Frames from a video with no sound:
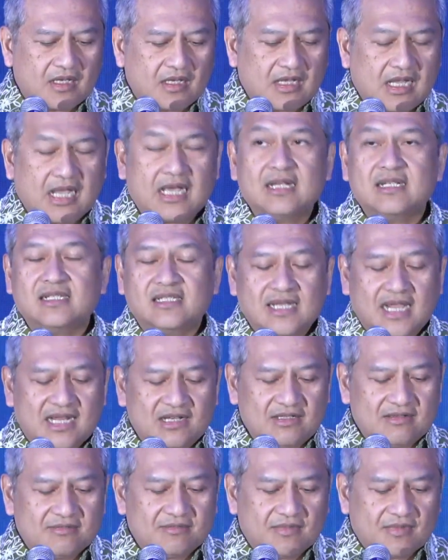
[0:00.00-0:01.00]

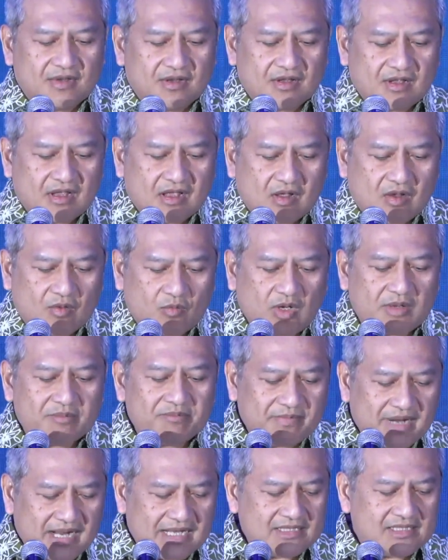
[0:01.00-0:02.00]
Understand what
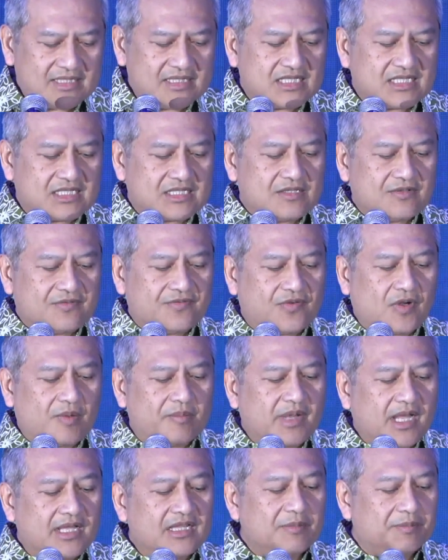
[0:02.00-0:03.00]
matters from the
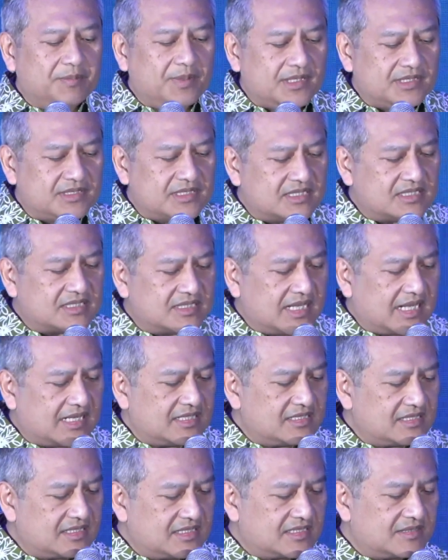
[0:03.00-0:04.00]
other person's
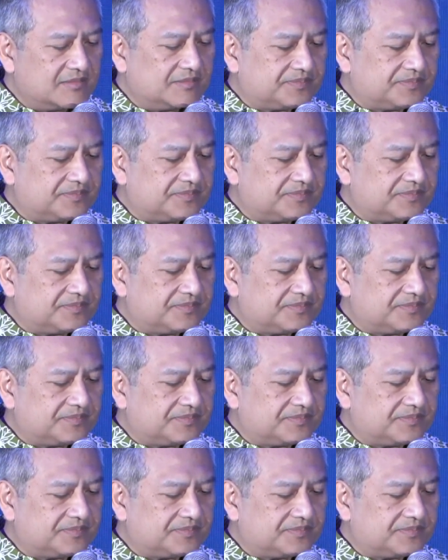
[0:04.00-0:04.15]
lens,